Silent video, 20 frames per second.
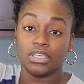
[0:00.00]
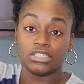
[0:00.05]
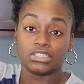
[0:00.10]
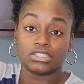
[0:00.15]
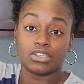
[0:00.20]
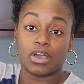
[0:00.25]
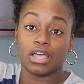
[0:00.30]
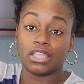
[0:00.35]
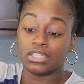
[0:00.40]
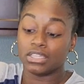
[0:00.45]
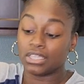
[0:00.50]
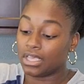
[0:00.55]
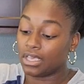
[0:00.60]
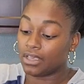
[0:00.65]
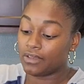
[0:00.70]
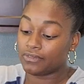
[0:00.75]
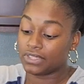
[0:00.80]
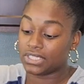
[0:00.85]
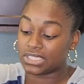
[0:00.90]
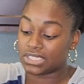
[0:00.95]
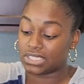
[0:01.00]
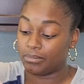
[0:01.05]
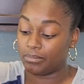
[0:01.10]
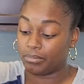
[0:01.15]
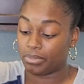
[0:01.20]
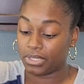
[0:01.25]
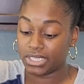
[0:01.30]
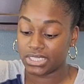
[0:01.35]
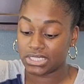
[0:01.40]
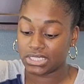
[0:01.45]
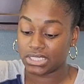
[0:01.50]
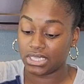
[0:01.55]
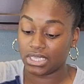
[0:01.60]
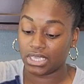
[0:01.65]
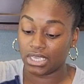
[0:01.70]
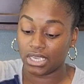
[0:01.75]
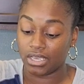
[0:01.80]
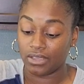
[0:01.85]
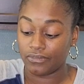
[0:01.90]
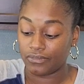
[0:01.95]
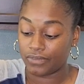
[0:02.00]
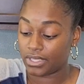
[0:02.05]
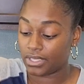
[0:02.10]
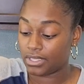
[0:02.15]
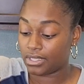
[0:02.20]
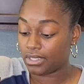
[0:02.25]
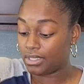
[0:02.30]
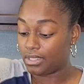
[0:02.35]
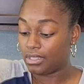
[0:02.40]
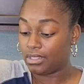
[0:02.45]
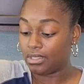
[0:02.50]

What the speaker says: So I love the simplicity of it,